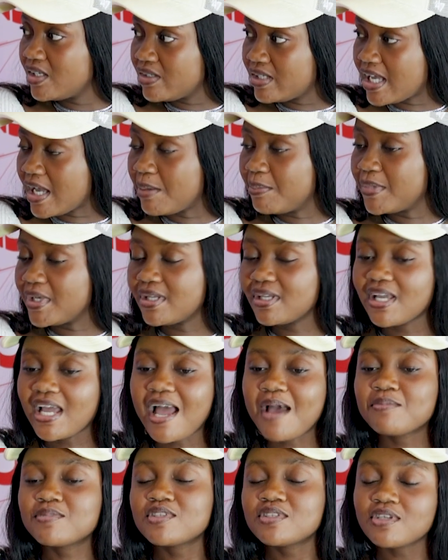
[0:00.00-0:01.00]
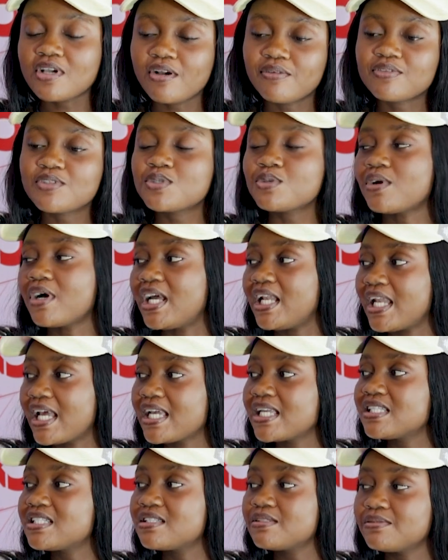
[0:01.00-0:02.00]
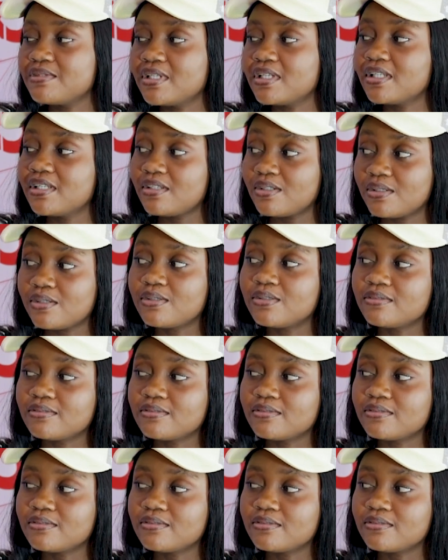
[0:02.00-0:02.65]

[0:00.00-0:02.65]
You get me? I'm soft, so I like to be, you know.